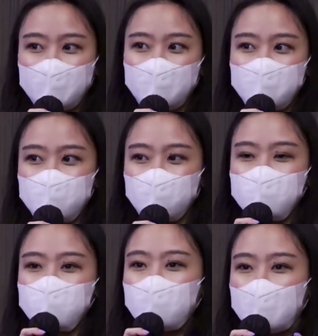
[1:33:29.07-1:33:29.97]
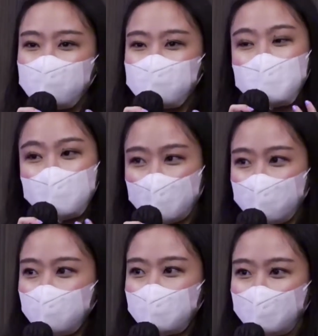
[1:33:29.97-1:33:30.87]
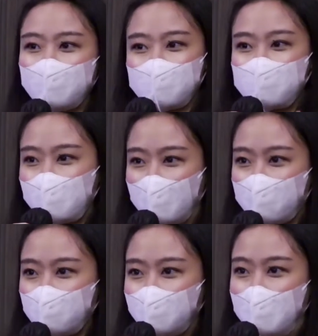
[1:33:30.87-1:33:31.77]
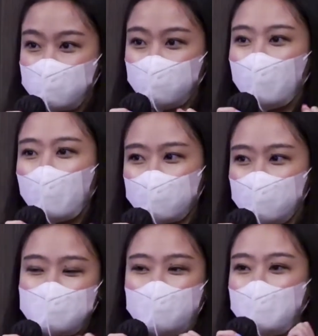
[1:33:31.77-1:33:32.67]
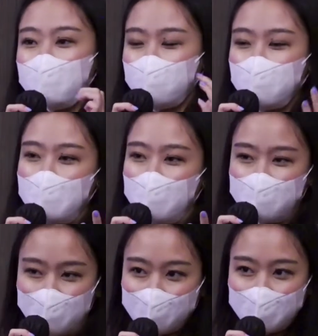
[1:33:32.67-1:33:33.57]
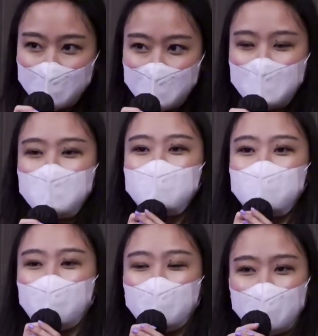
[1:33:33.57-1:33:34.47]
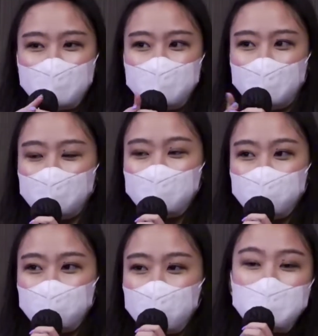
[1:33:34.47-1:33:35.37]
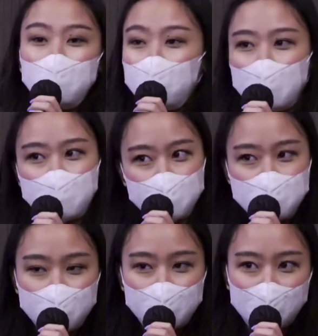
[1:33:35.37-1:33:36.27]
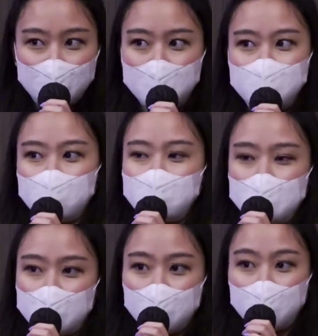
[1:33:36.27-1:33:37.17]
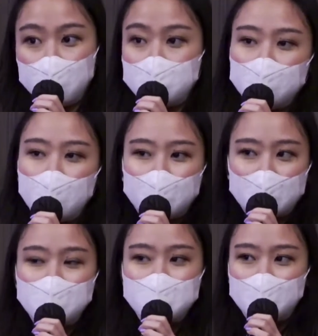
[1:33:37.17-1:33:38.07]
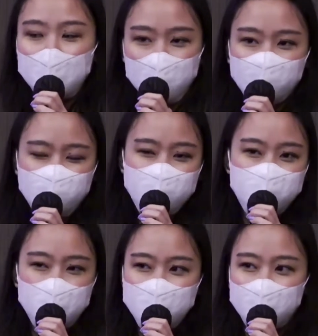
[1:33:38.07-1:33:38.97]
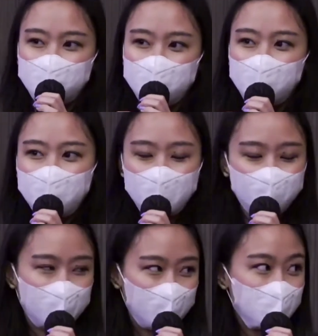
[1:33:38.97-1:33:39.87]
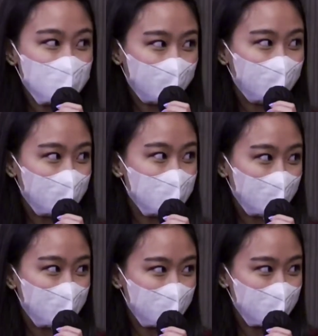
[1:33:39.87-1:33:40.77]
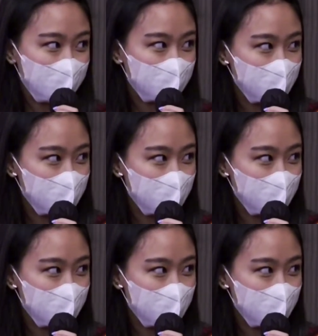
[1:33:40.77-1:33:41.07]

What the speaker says: So you have to be careful, but not too careful that you lock yourself in your room every day. So it's better to be aware of your surroundings, you know, take care of your belongings. And yeah, that's basically what I would say with the safety tips.